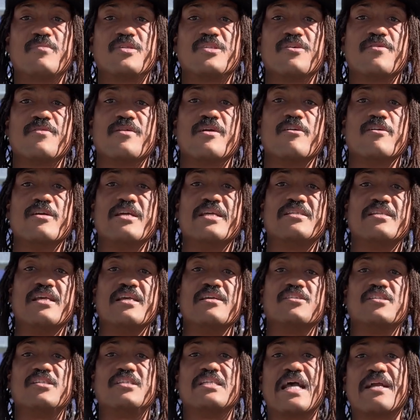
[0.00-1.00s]
So there is a
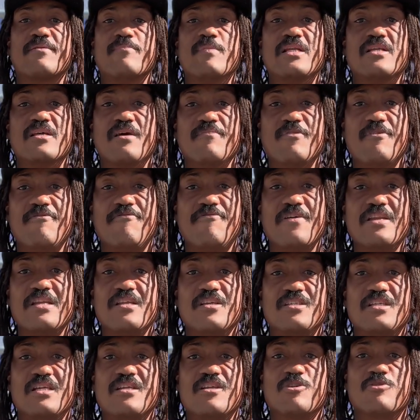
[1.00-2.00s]
segment of the
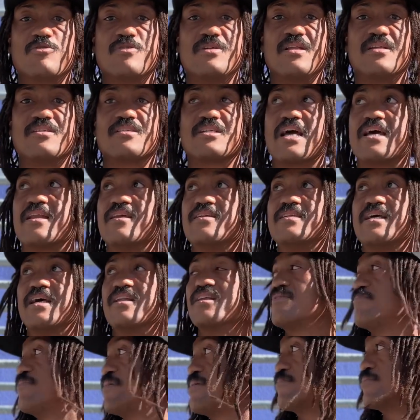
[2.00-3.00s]
fitness industry that's kind of
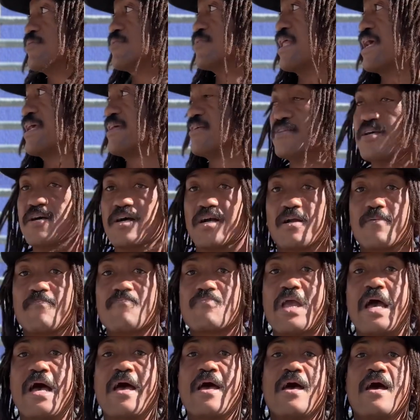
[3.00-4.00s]
telling people like, look,
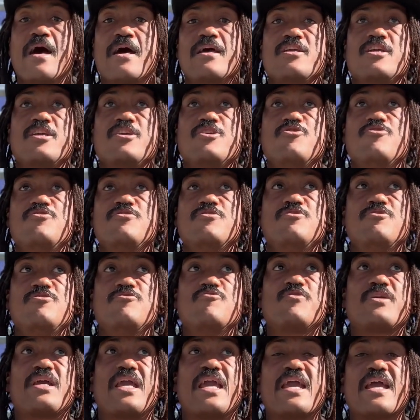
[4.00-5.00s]

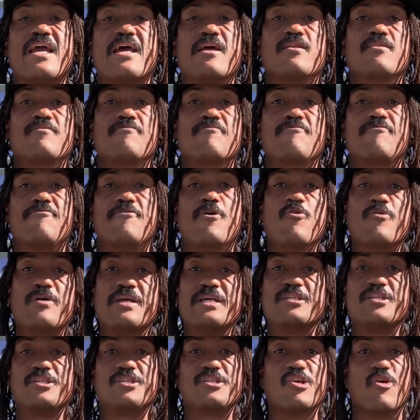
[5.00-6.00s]
you can't
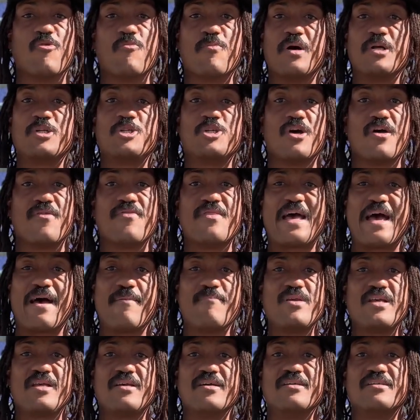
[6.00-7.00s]
focus so much on that
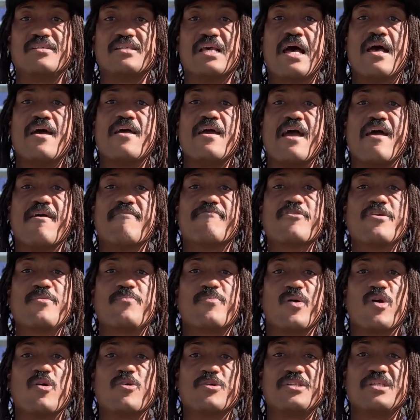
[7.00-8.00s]
because every
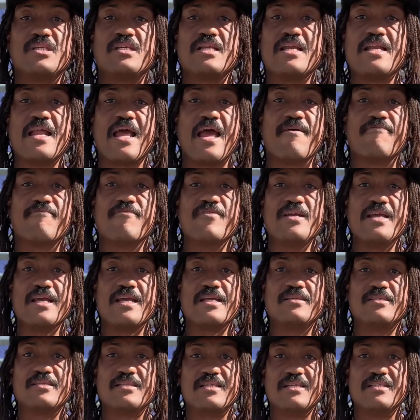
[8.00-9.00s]
person in every
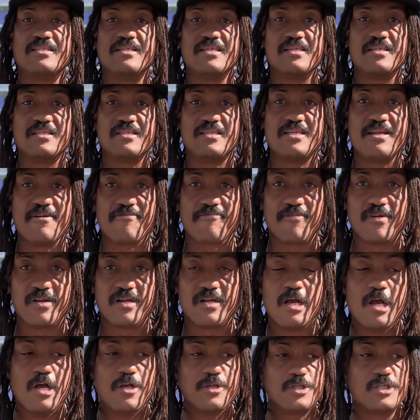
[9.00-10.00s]
instance is different.
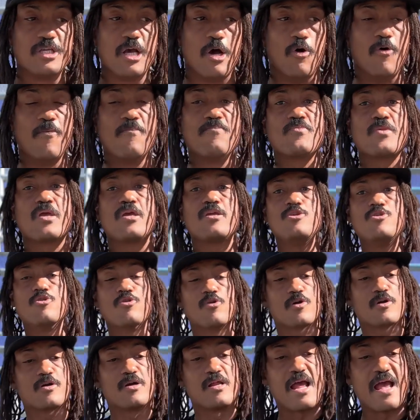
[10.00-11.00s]
So
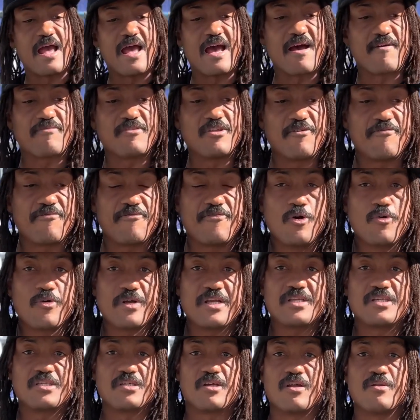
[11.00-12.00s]
you're gonna have to
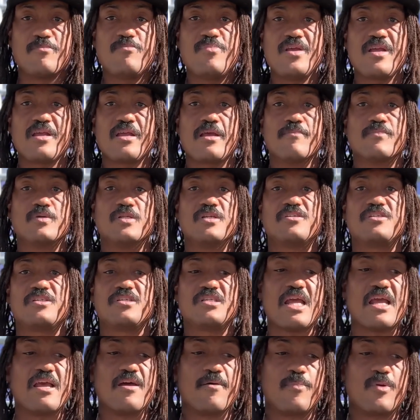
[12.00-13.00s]
focus on being able to
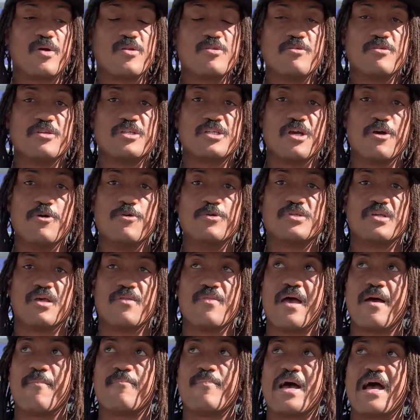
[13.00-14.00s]
stay up on your toes on
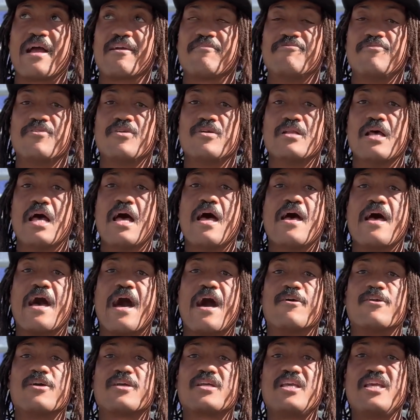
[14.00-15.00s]
that back foot,
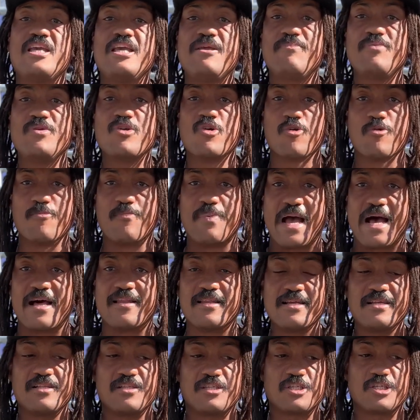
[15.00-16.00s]
how to keep your
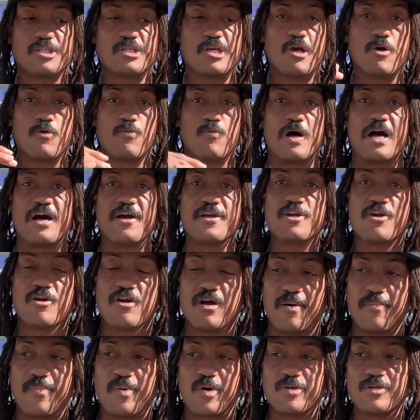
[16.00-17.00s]
balance while you're
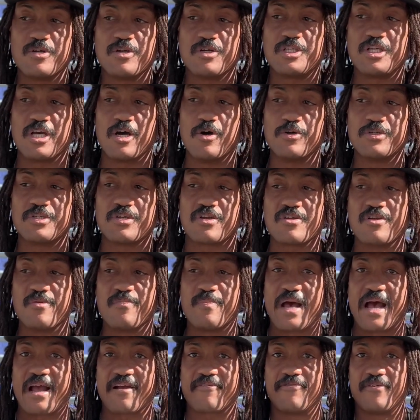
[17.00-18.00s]
up on your toes on your
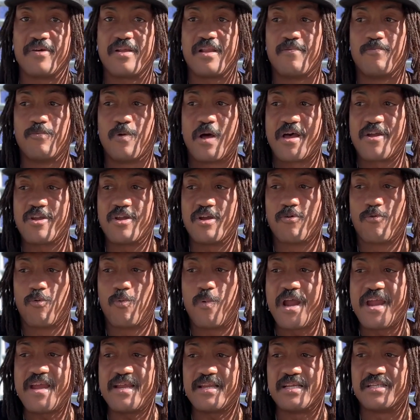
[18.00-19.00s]
back foot and while your
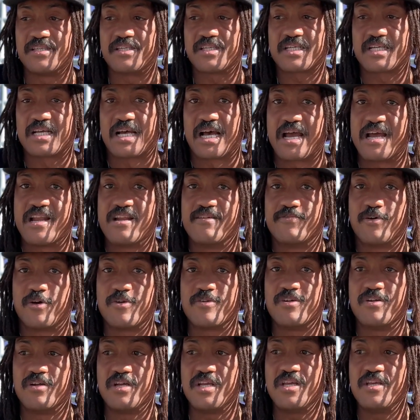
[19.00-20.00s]
weight is kind of on
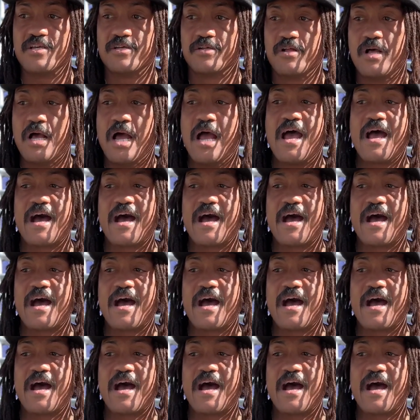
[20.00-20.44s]
your heel.